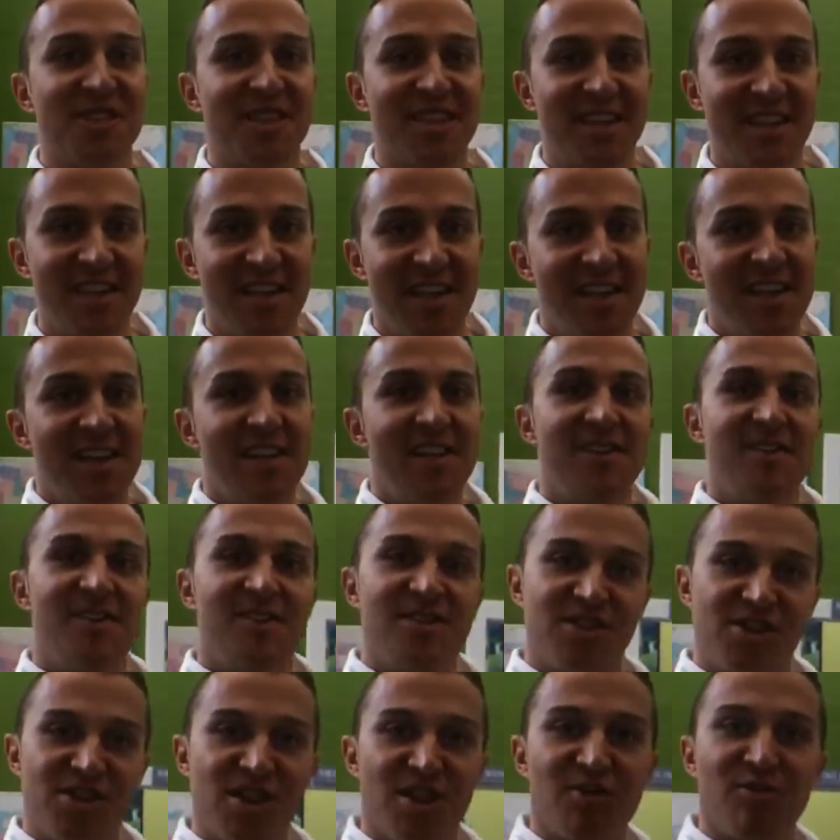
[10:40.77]
in
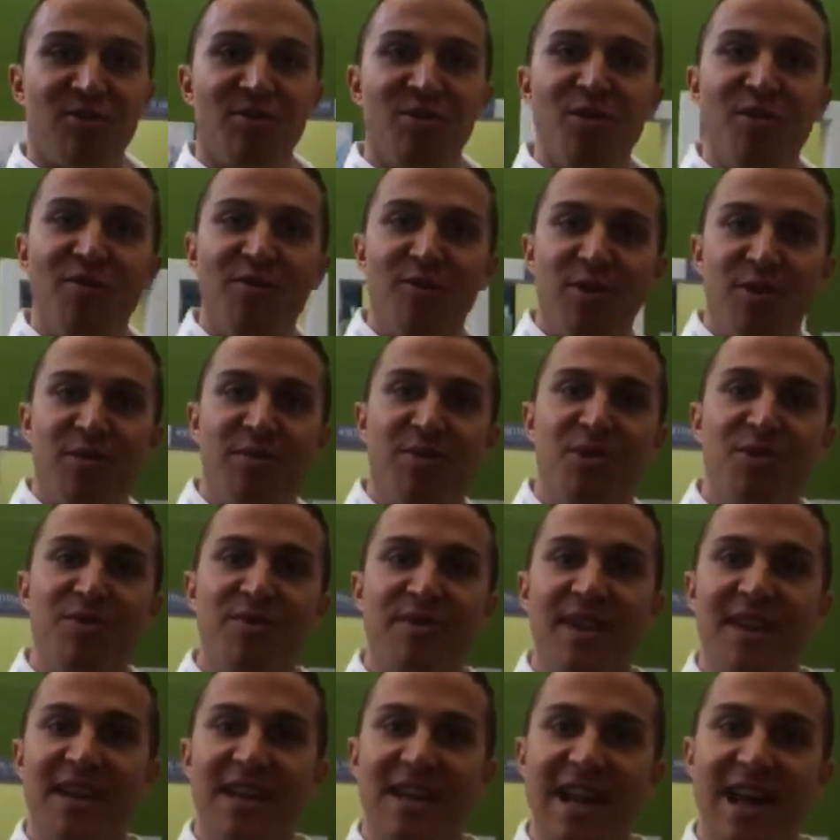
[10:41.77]
junk removal and
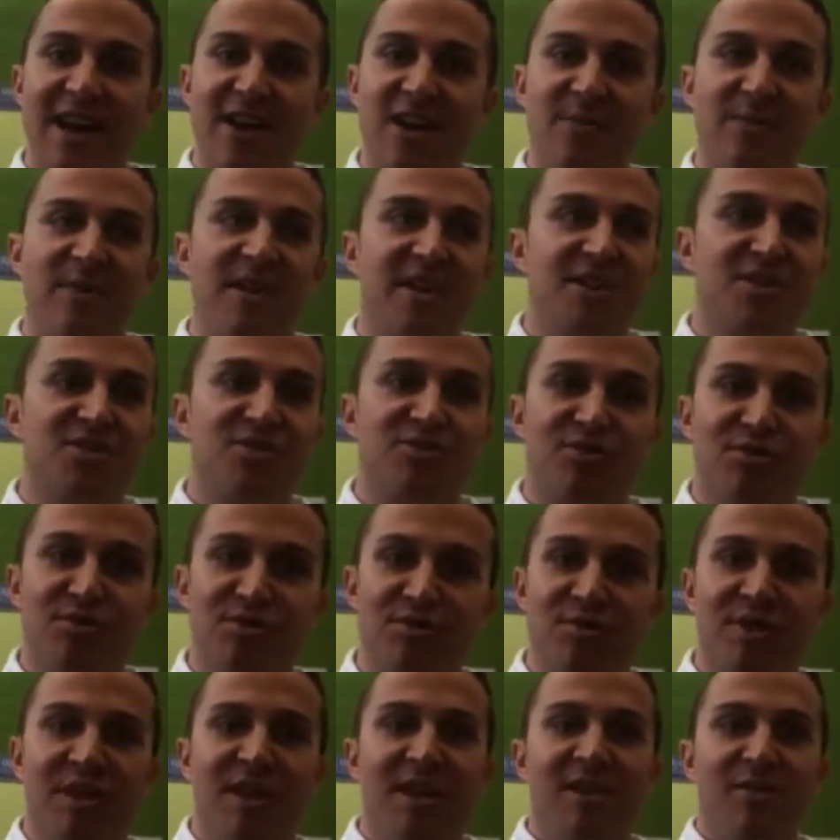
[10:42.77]
moving, and how to be a
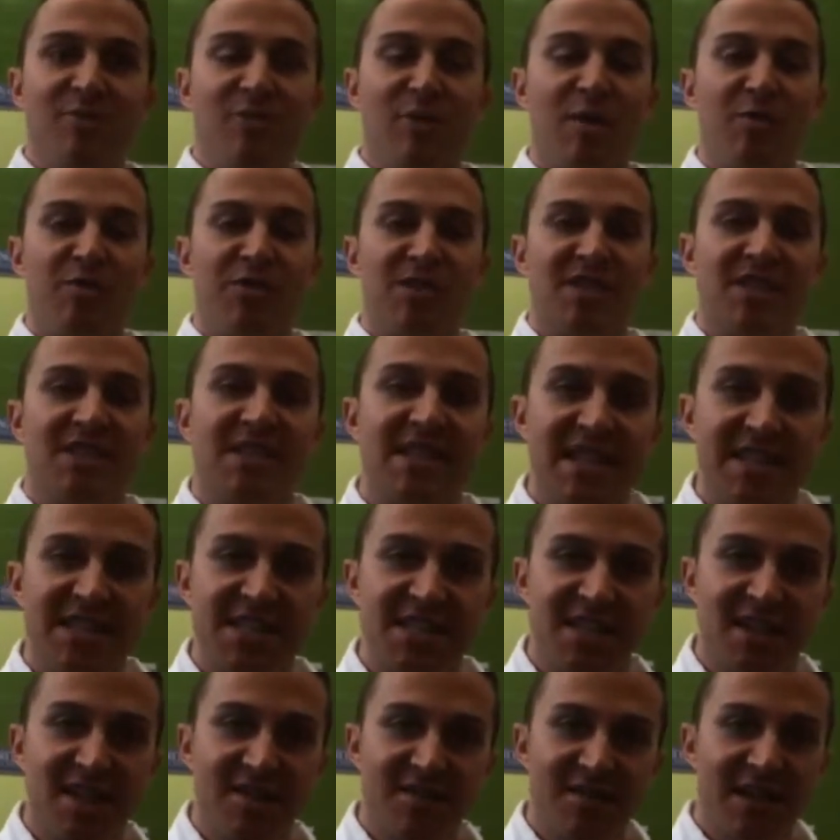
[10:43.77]
true
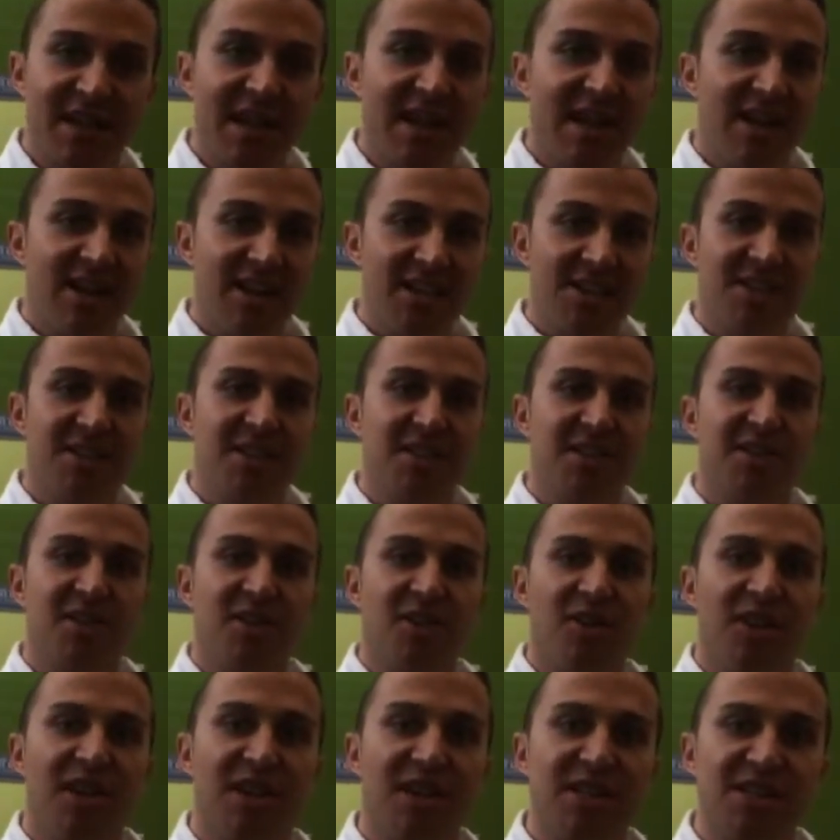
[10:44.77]
representation of the College Hunks
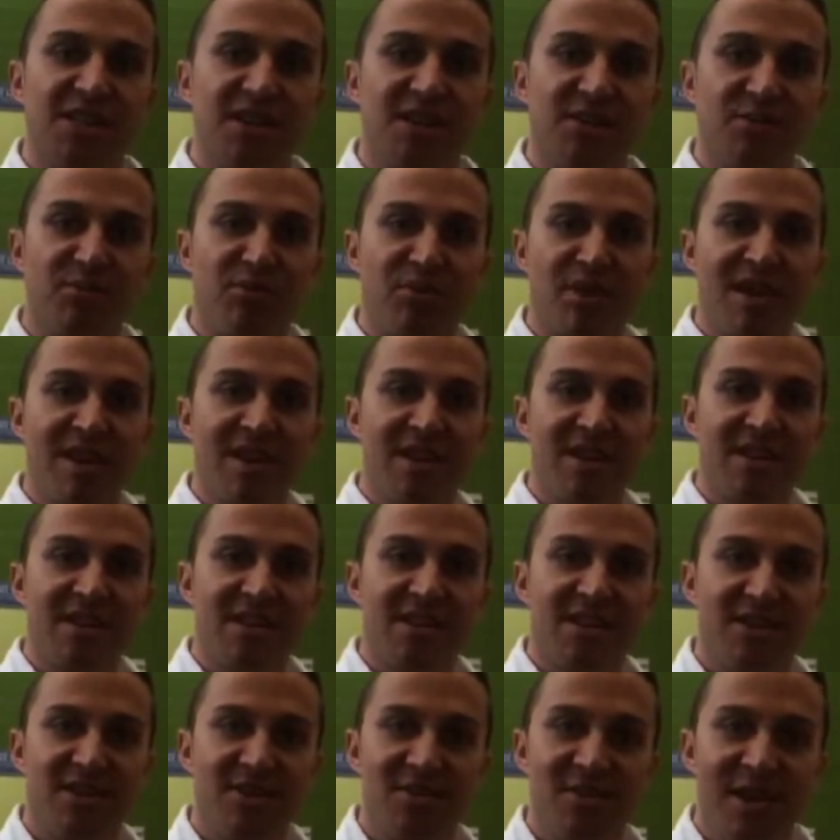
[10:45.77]
hauling junk brand.
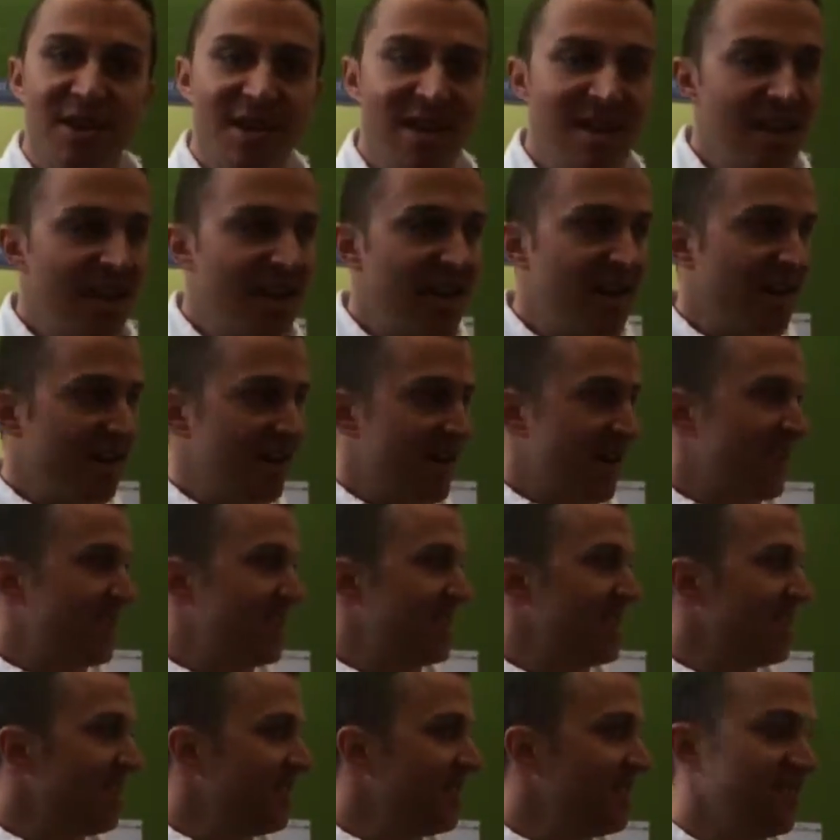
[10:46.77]
So that's
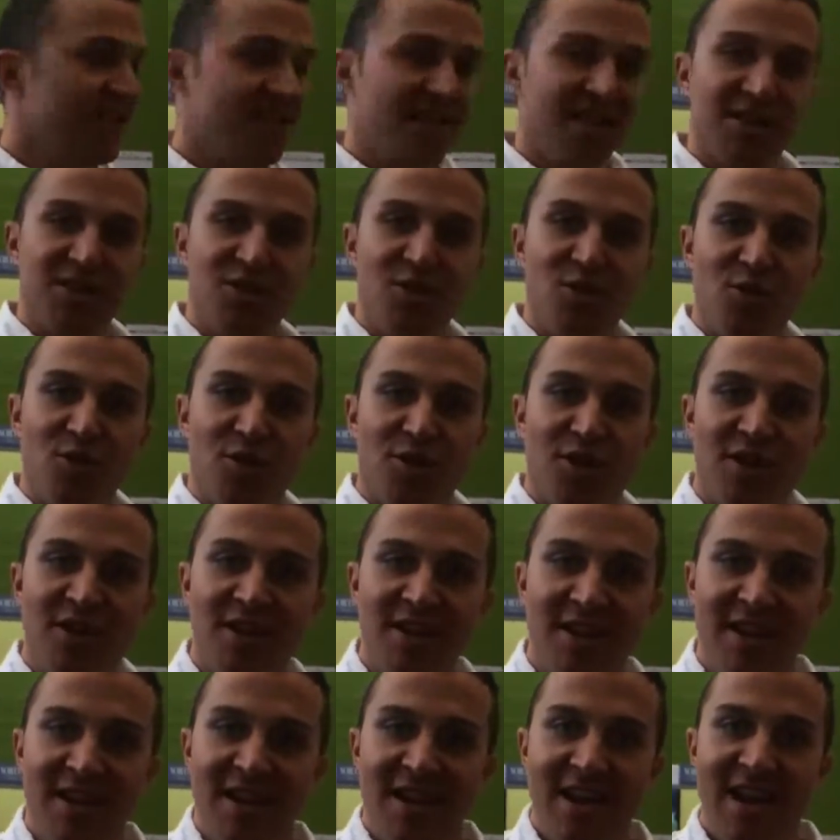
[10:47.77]
the tour,
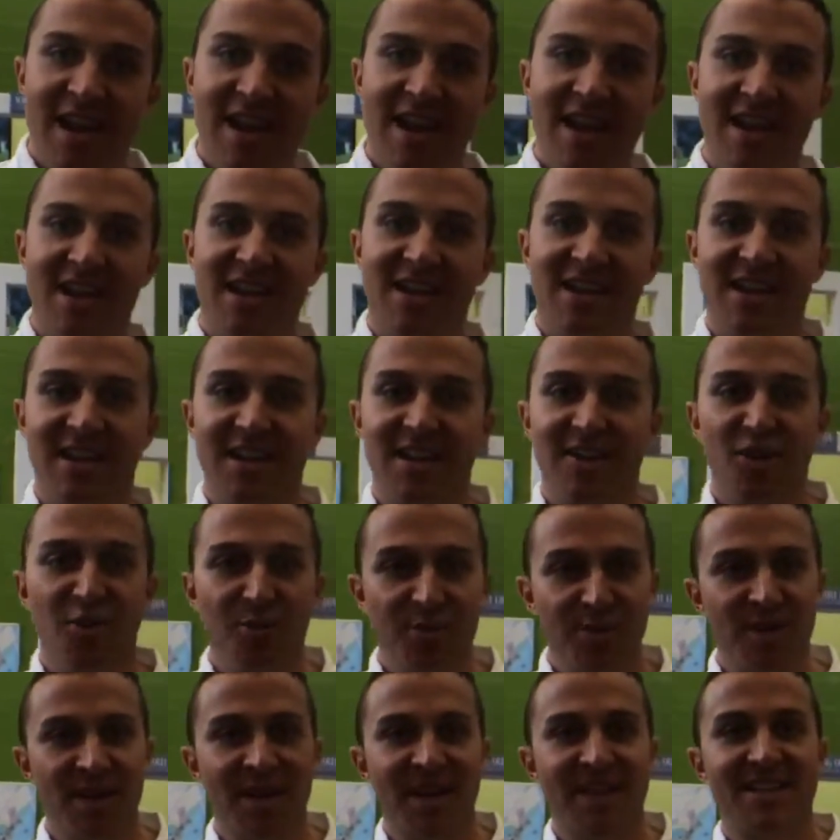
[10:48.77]
and
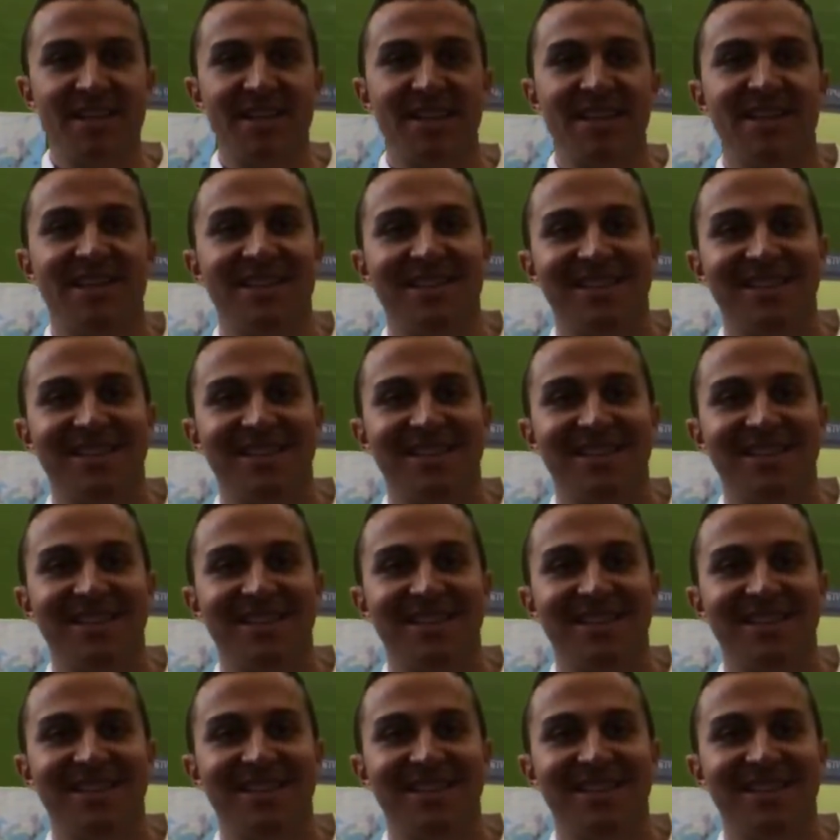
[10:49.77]
hope you liked it.